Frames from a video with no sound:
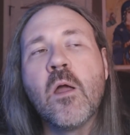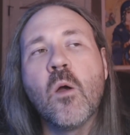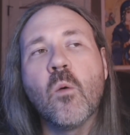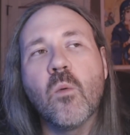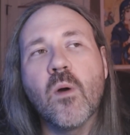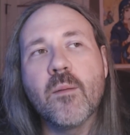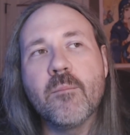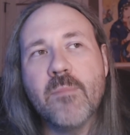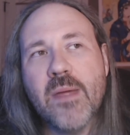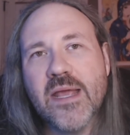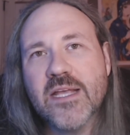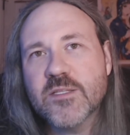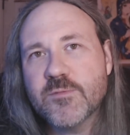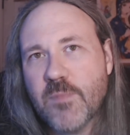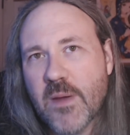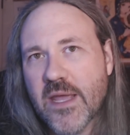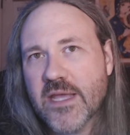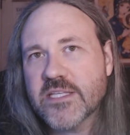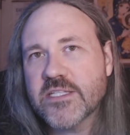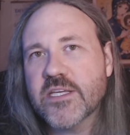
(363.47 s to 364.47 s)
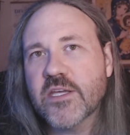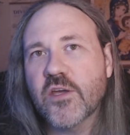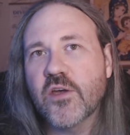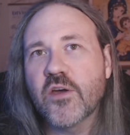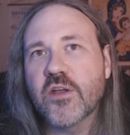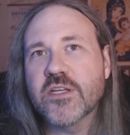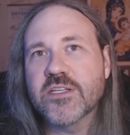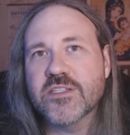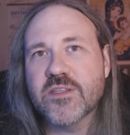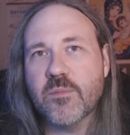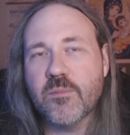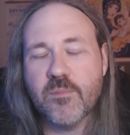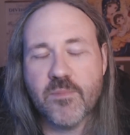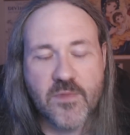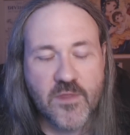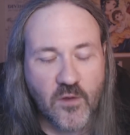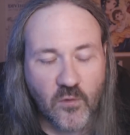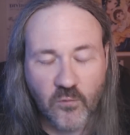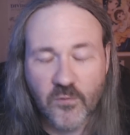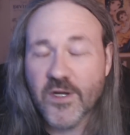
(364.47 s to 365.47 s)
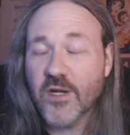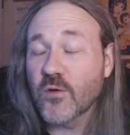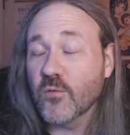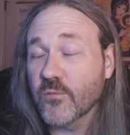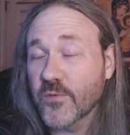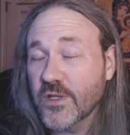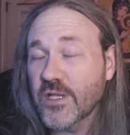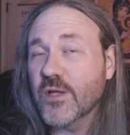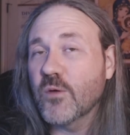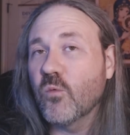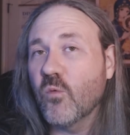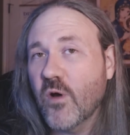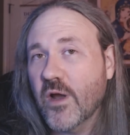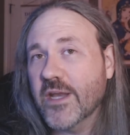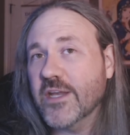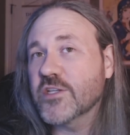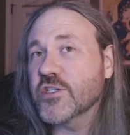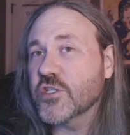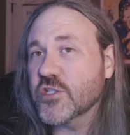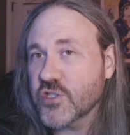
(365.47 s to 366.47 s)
What makes pacing good is the, the reader really wanting to